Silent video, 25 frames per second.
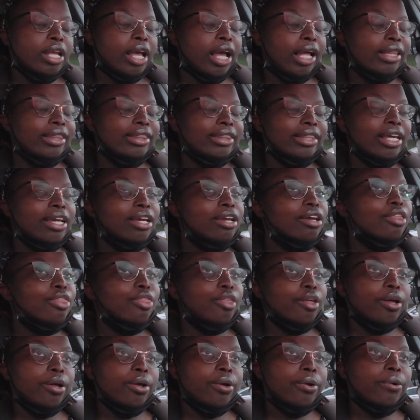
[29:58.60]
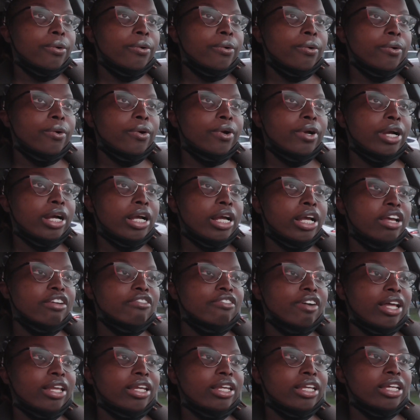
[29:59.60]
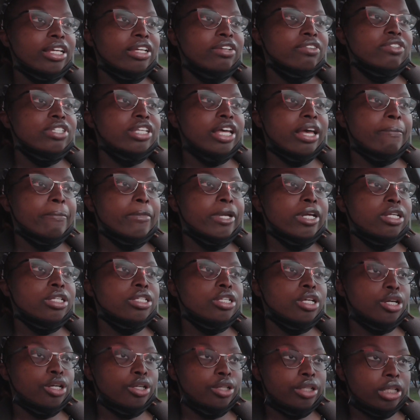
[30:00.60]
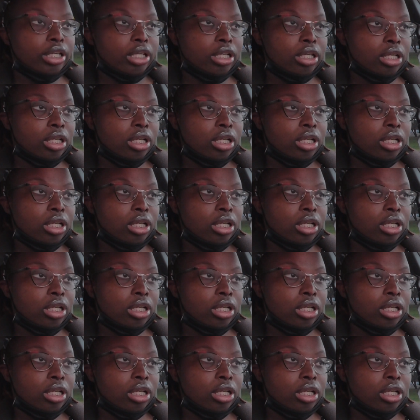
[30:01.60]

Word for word: I think though, if I leave ten minutes early,